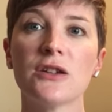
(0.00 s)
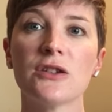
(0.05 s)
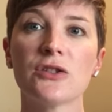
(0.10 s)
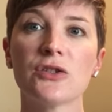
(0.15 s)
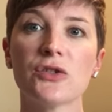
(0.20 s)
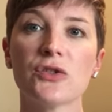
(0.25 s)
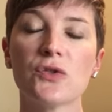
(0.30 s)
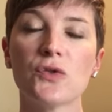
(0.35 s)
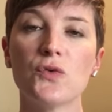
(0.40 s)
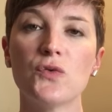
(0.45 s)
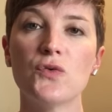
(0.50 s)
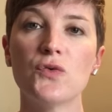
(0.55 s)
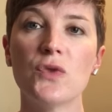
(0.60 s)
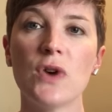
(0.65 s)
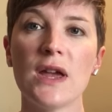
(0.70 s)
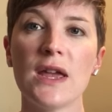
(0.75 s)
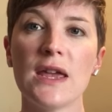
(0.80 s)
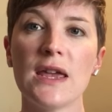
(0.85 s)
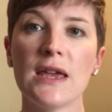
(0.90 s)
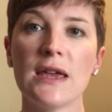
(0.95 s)
So
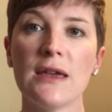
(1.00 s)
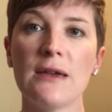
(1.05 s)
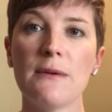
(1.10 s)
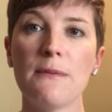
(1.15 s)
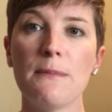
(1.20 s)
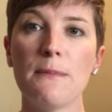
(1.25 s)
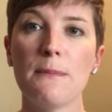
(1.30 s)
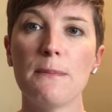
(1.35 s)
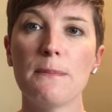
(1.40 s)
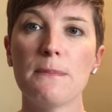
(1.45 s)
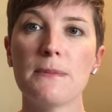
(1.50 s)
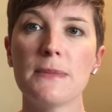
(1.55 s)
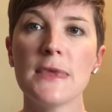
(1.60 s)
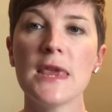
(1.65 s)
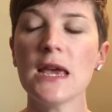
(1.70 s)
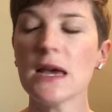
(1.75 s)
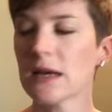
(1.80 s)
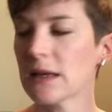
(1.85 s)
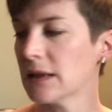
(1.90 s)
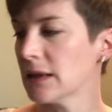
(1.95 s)

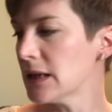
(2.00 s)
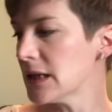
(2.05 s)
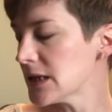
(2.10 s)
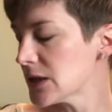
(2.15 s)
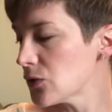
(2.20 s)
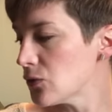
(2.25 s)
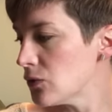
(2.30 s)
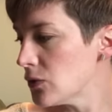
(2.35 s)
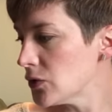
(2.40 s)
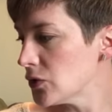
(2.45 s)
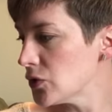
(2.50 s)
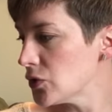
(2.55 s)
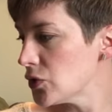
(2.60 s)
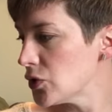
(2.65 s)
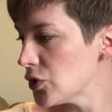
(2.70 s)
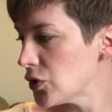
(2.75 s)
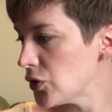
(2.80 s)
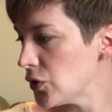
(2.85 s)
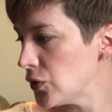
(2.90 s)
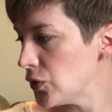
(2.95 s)
yeah, let's go on
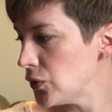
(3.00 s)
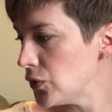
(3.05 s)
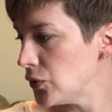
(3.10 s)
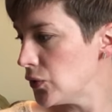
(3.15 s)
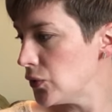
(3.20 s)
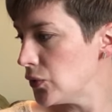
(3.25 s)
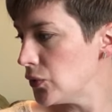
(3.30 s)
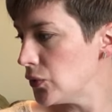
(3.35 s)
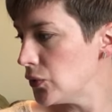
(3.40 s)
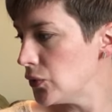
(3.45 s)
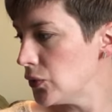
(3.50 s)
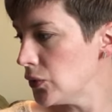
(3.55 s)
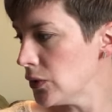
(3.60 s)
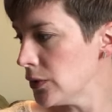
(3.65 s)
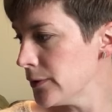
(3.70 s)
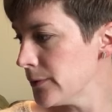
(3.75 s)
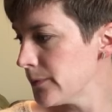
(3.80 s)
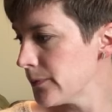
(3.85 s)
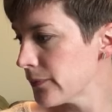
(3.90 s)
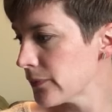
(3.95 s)
to
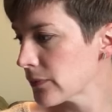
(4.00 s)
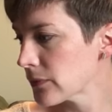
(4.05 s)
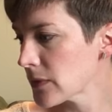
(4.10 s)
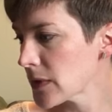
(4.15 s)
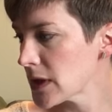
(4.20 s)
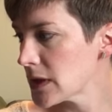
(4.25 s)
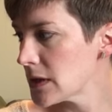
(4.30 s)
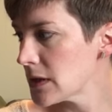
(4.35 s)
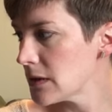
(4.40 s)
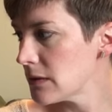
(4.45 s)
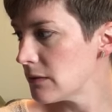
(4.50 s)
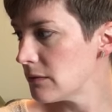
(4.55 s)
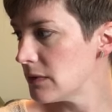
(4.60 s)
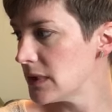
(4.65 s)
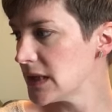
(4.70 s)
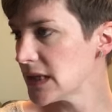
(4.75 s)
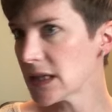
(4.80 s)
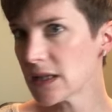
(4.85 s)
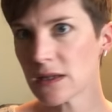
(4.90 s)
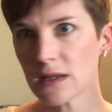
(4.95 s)

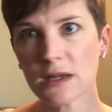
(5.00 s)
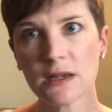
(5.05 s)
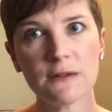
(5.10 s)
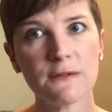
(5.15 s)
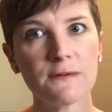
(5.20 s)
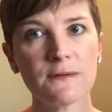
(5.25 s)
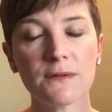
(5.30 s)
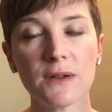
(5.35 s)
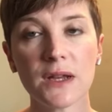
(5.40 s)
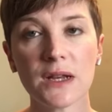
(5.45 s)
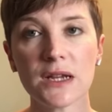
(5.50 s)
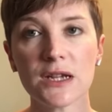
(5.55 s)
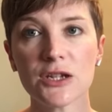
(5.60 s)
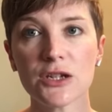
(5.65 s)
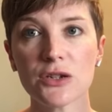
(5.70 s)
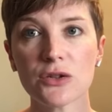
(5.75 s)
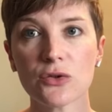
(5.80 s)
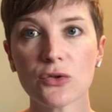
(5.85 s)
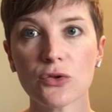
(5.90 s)
recently finished